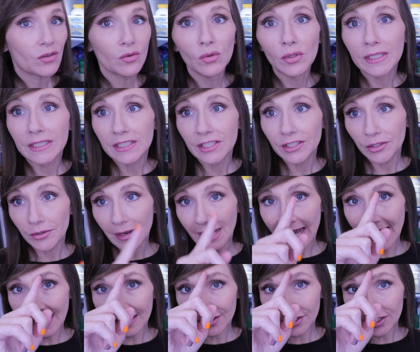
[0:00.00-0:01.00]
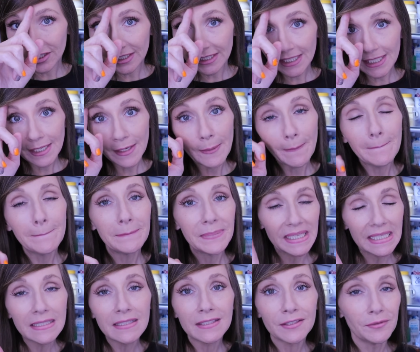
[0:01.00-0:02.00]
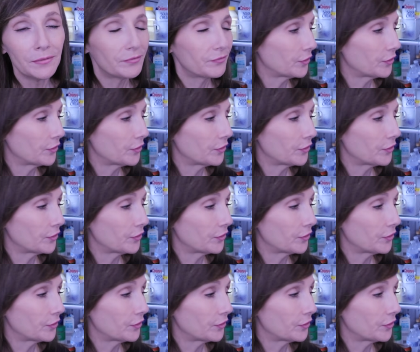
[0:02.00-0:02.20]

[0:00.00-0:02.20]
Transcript: going to actually be some